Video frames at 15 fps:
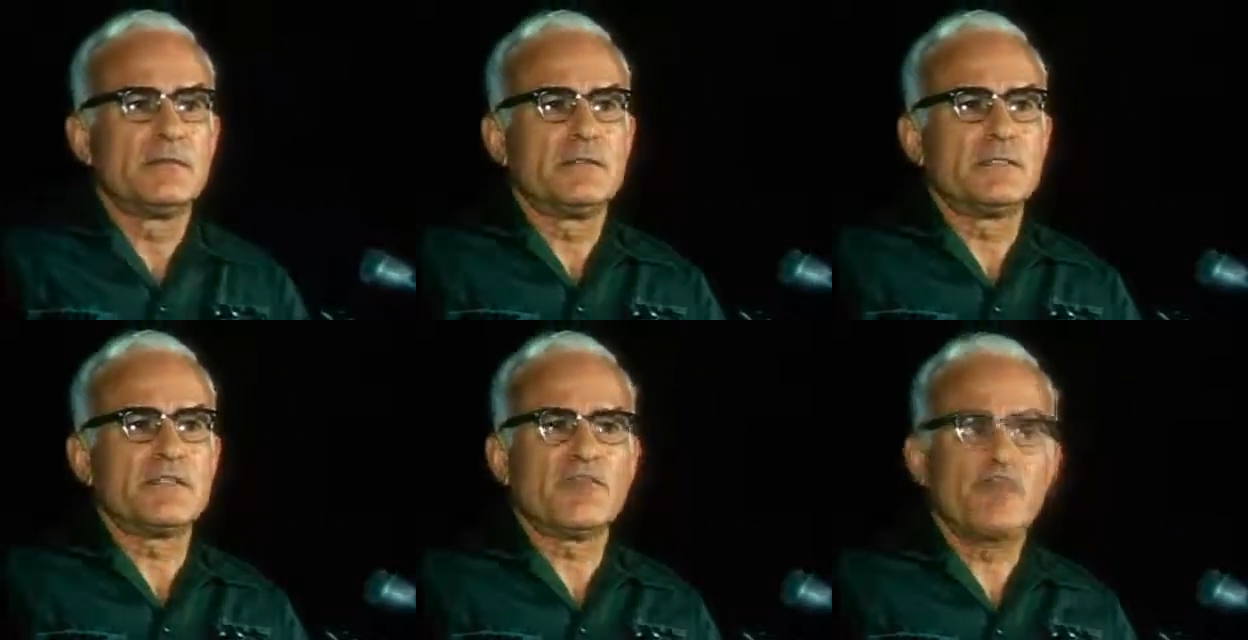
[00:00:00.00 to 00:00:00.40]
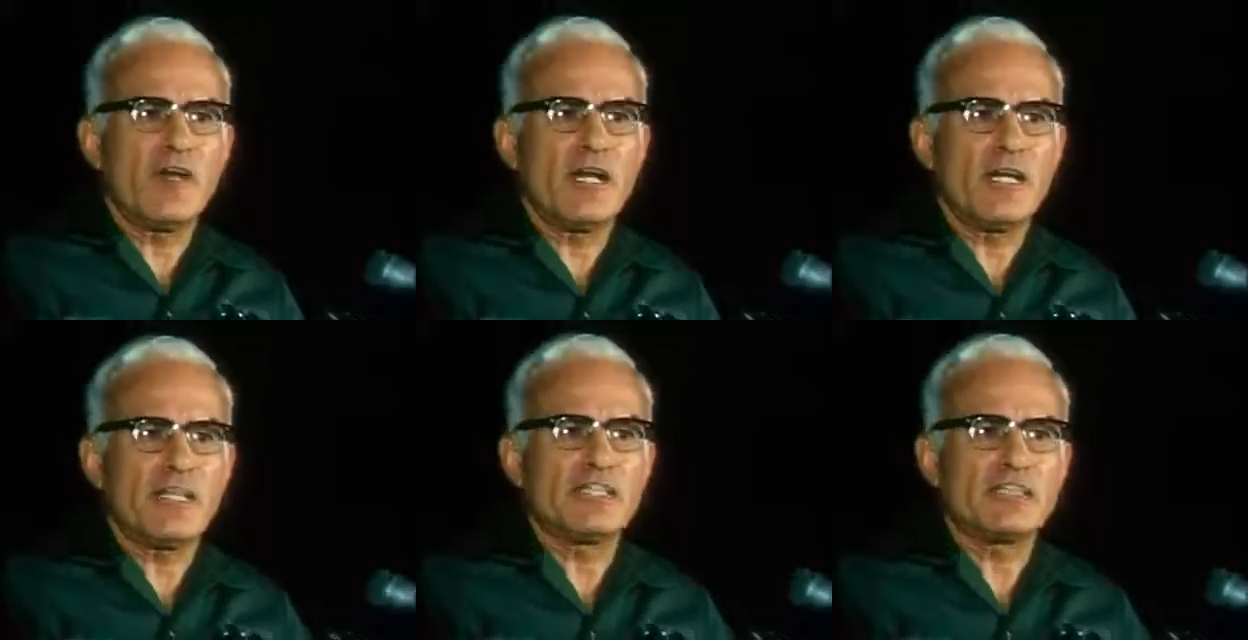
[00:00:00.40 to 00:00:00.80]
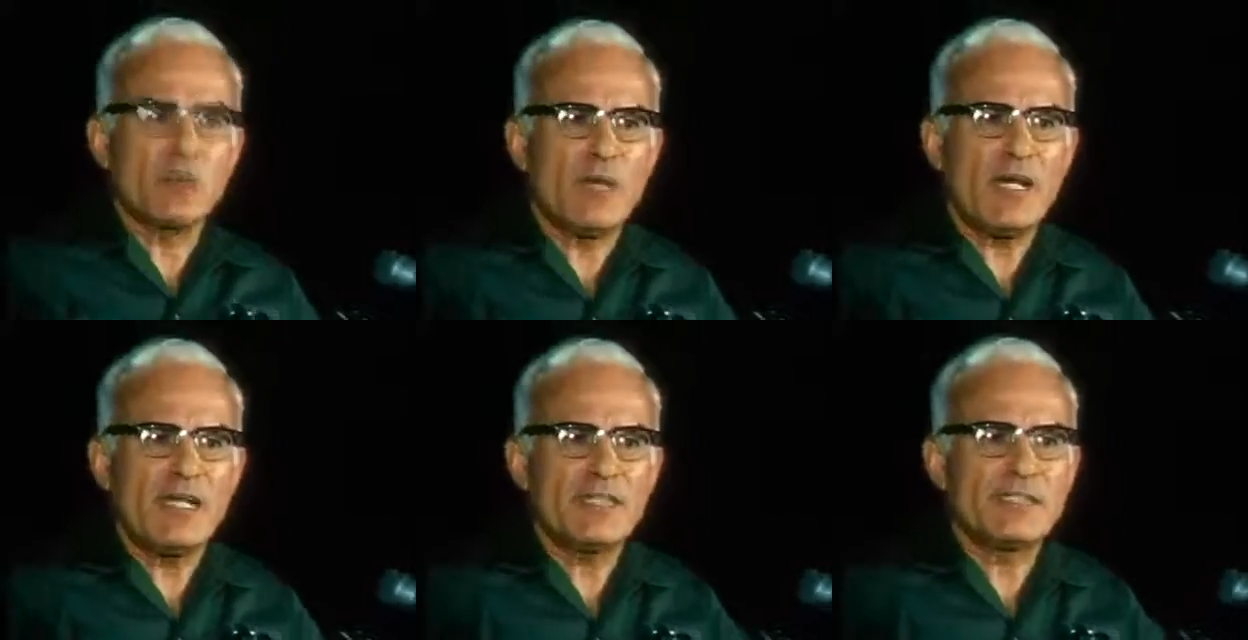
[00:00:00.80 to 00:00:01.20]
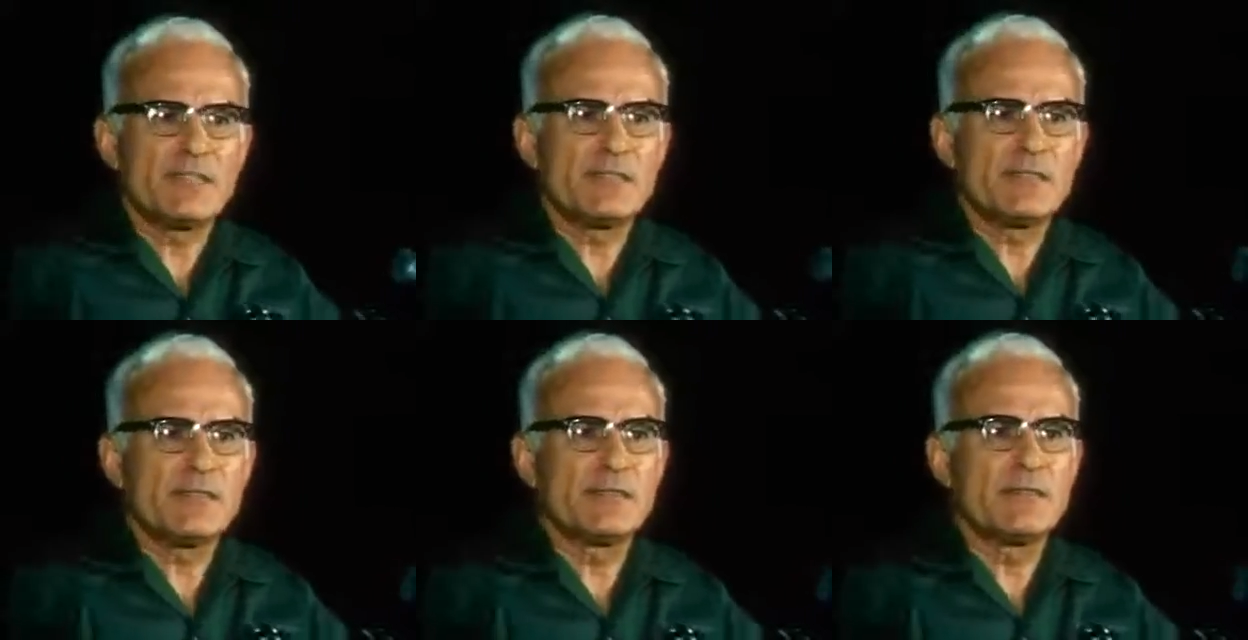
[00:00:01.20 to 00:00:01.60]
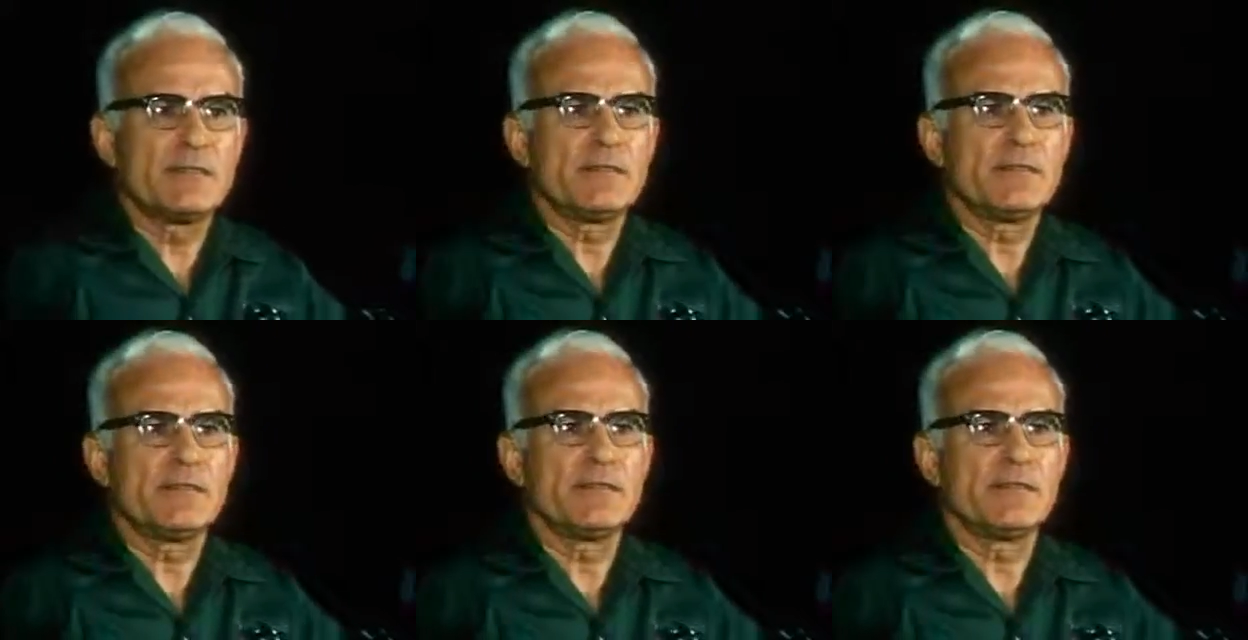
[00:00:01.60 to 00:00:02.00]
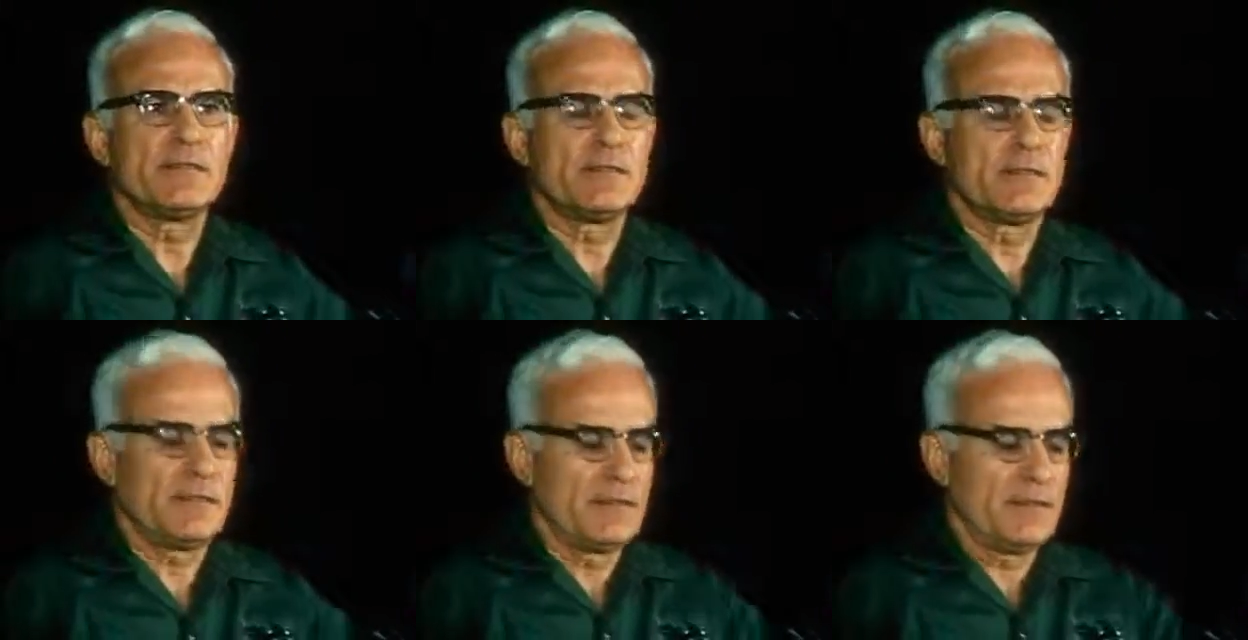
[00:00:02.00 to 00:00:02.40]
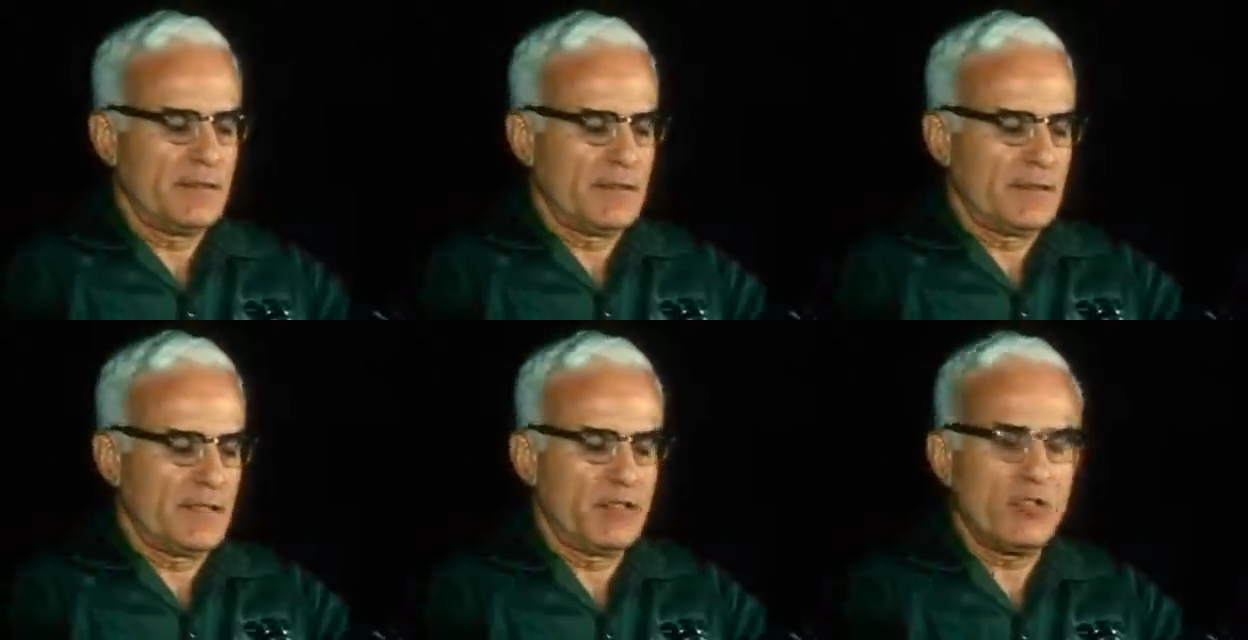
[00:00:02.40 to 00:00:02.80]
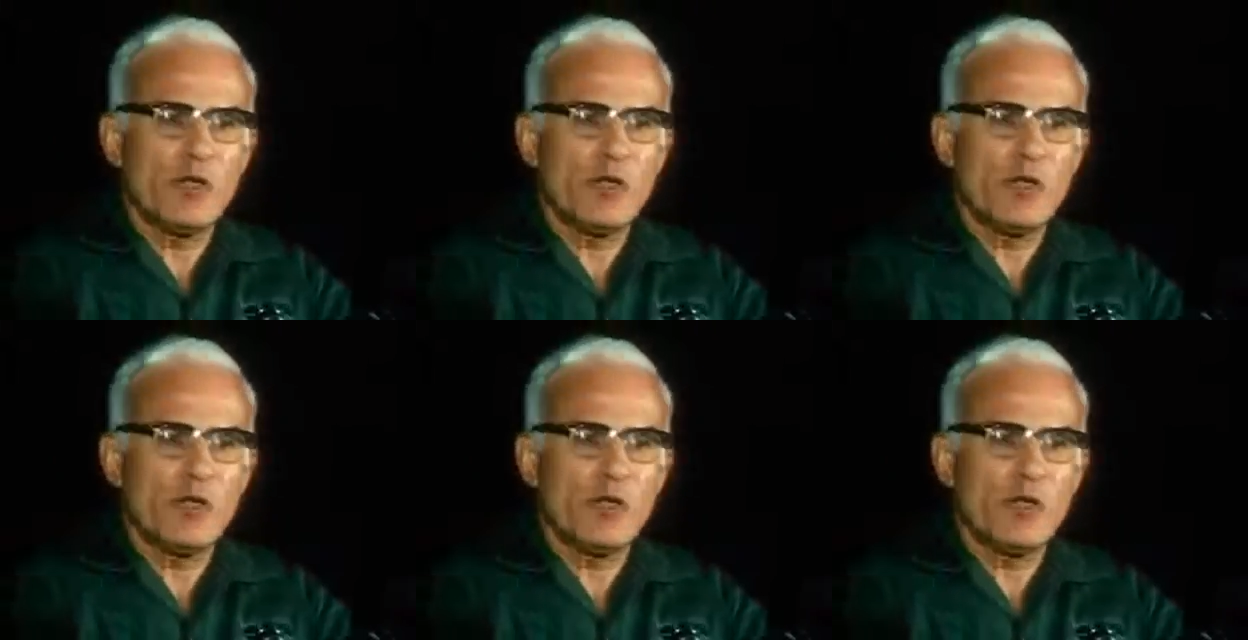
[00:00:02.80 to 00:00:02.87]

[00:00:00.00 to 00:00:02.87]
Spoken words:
It's a folly, it's a waste. And